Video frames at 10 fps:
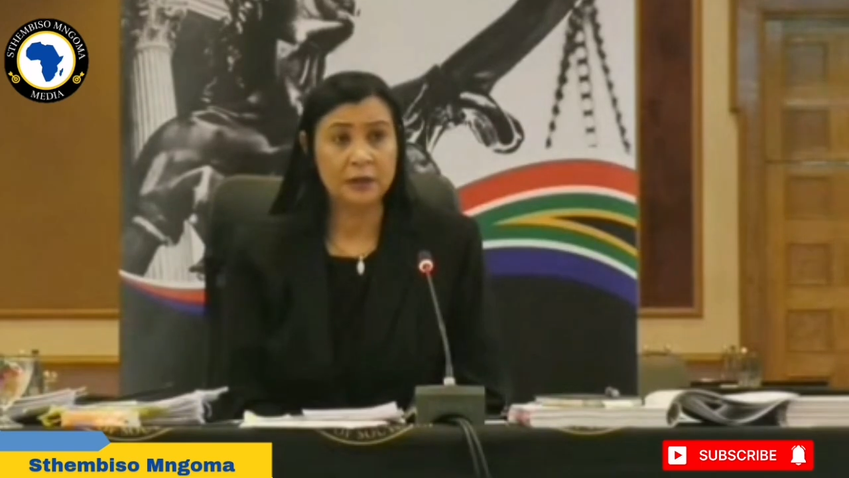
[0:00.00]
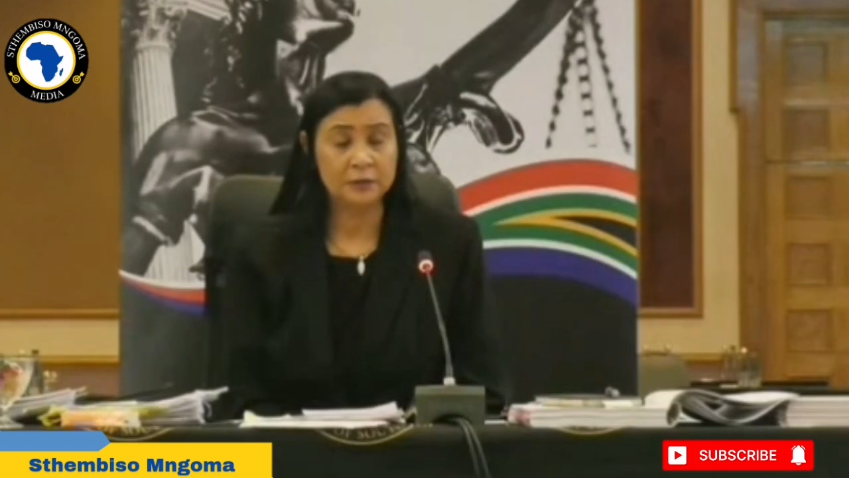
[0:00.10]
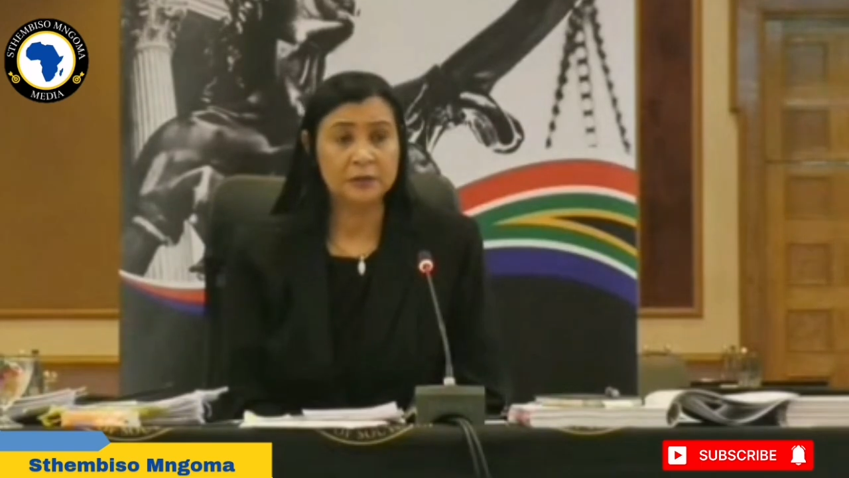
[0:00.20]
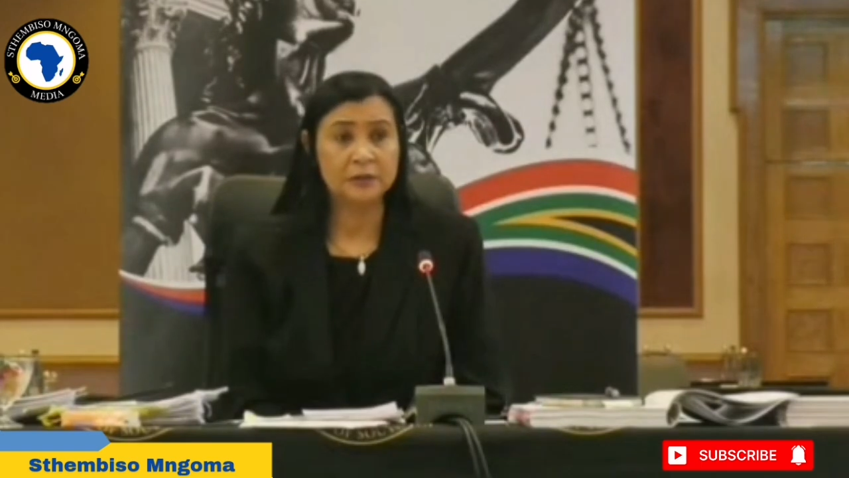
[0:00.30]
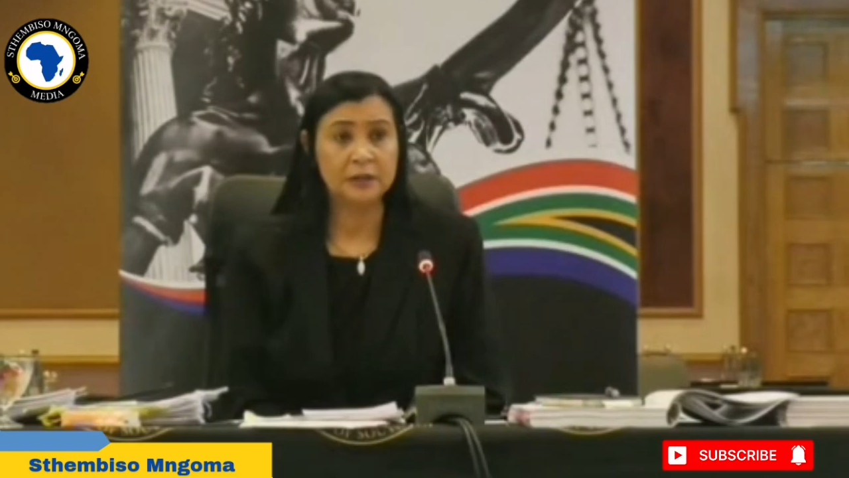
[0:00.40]

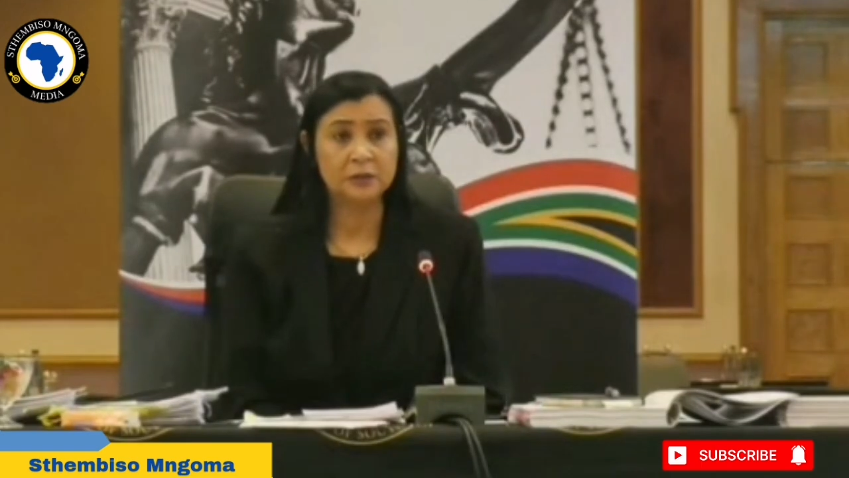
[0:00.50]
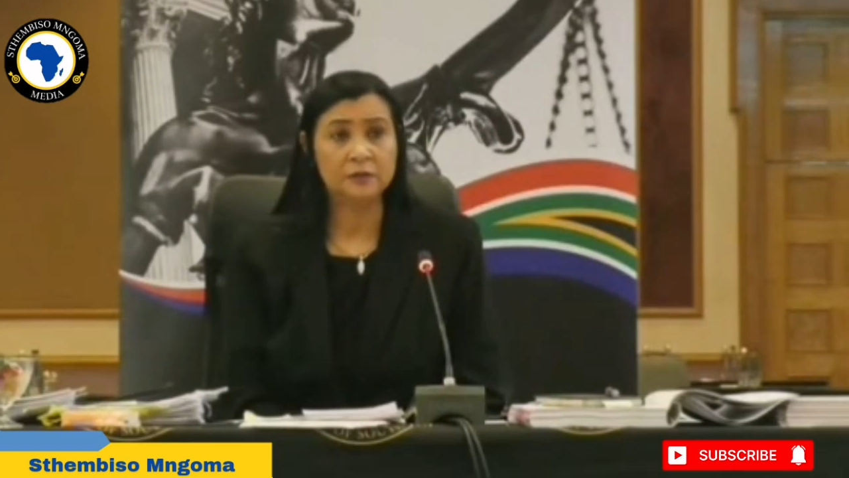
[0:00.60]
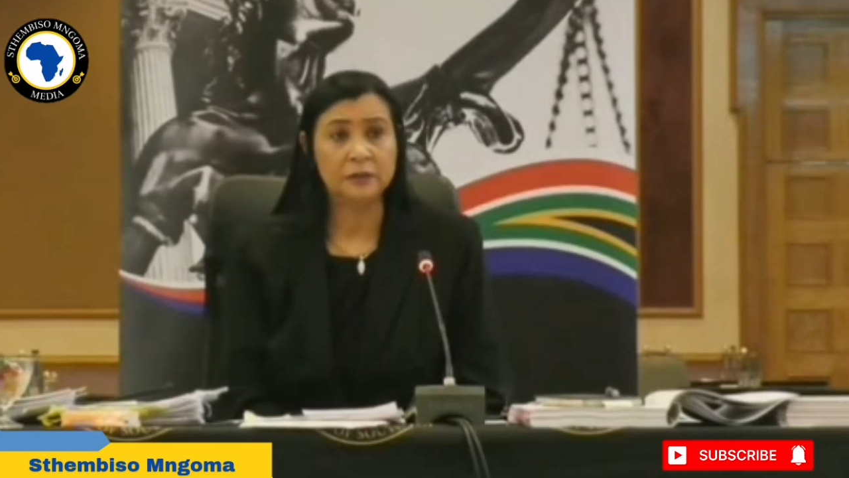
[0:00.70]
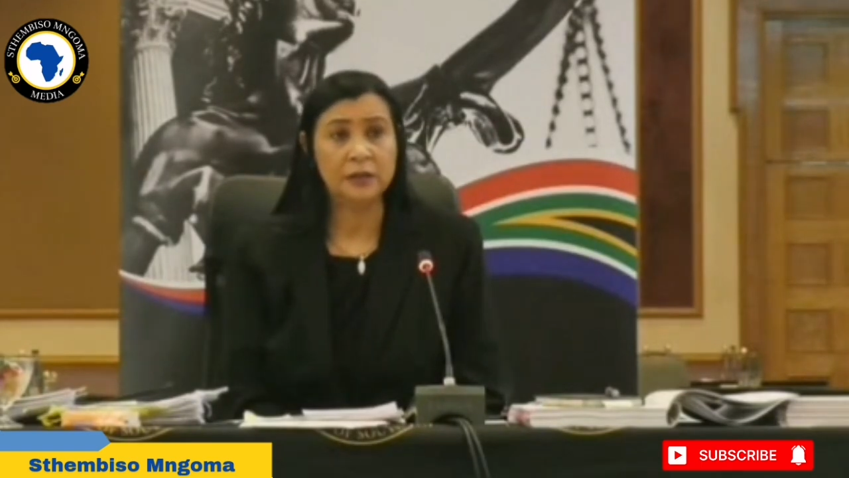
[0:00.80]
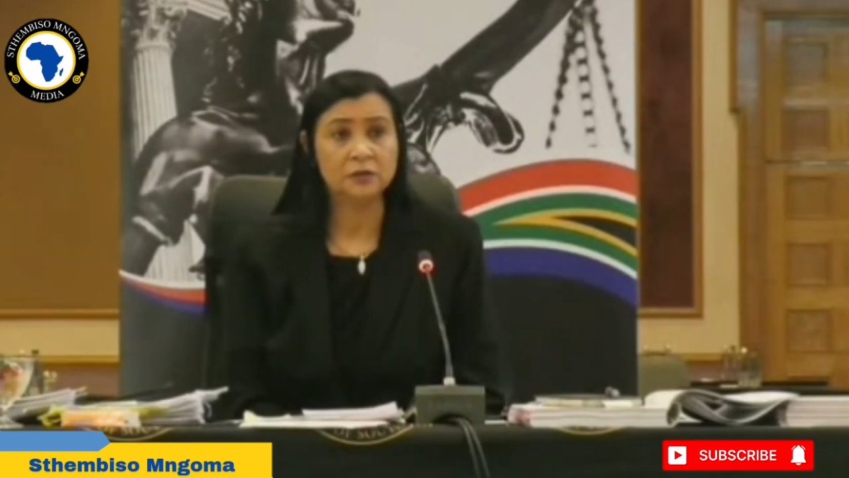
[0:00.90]

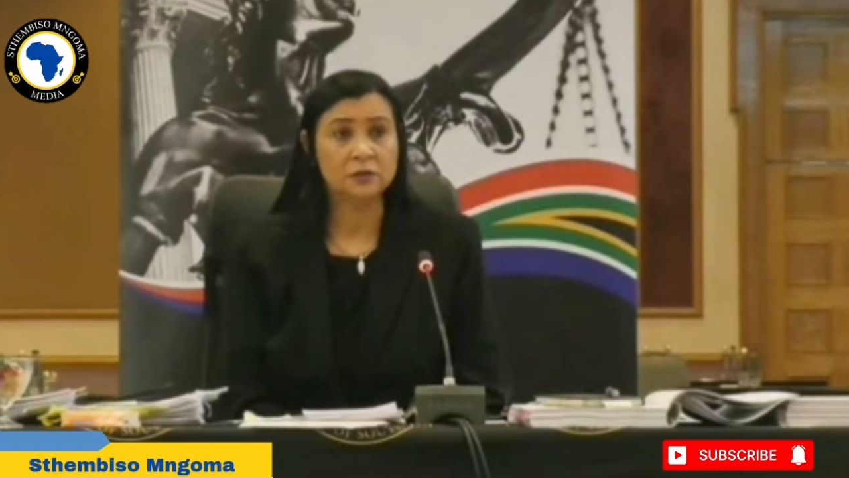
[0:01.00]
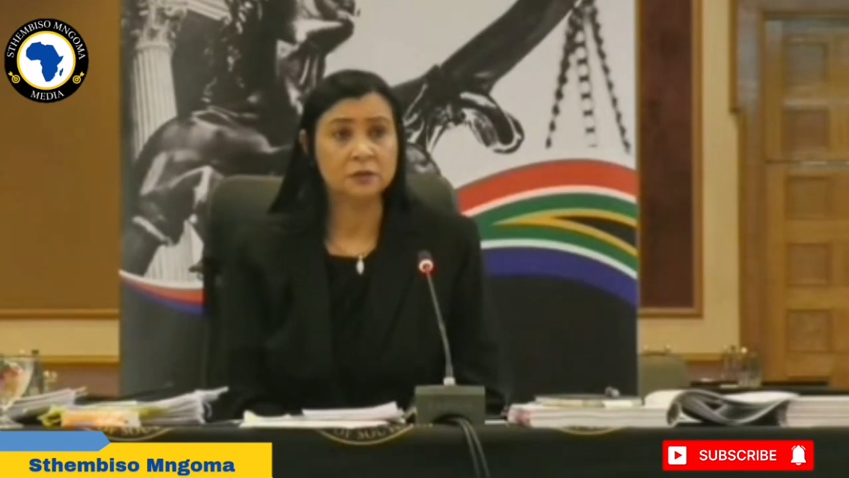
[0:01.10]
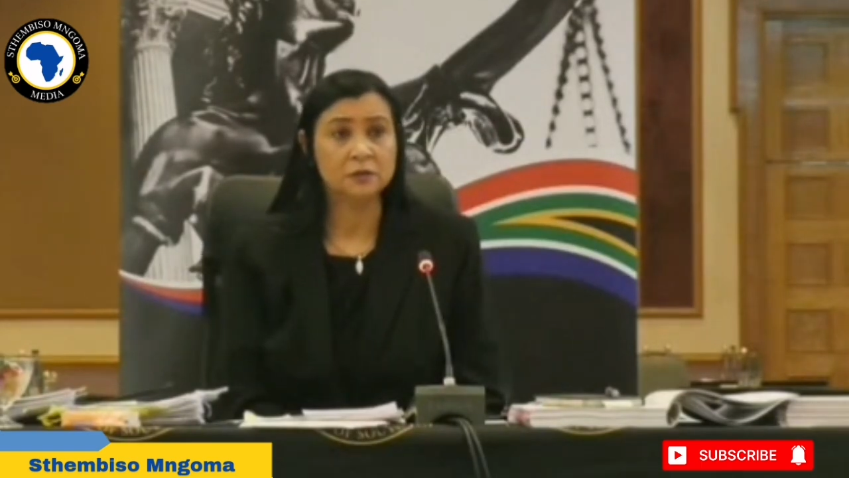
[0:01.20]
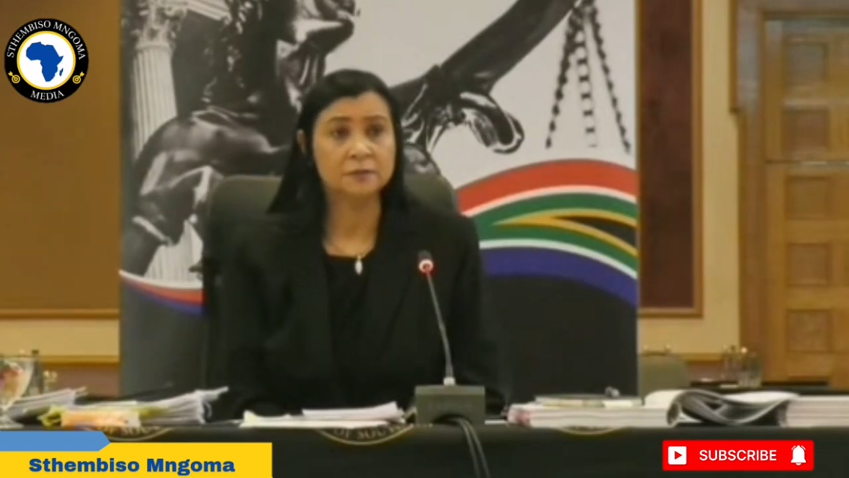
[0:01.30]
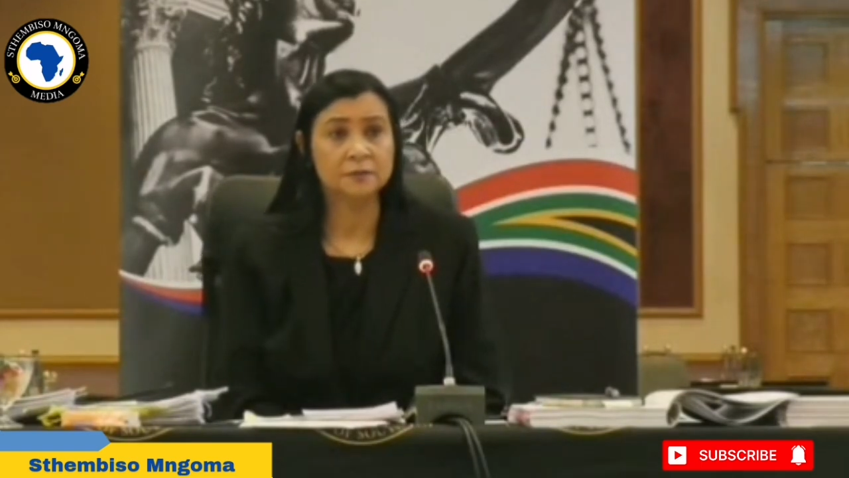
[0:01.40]
administrative
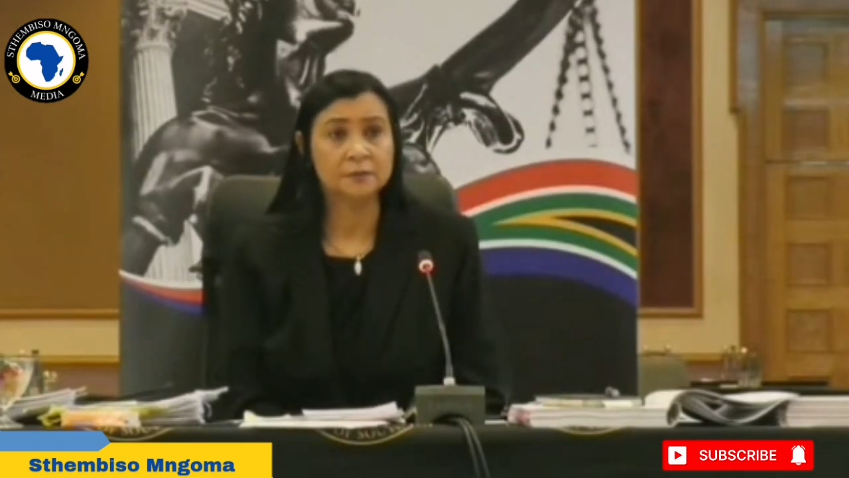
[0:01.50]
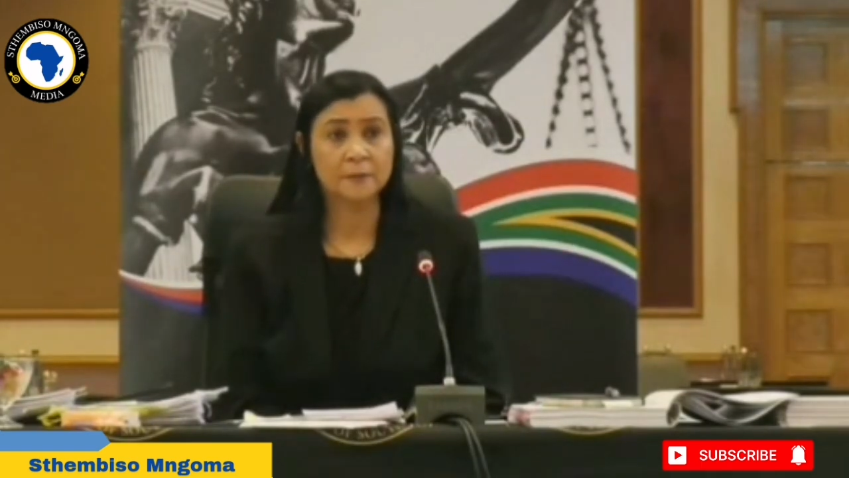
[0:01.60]
action.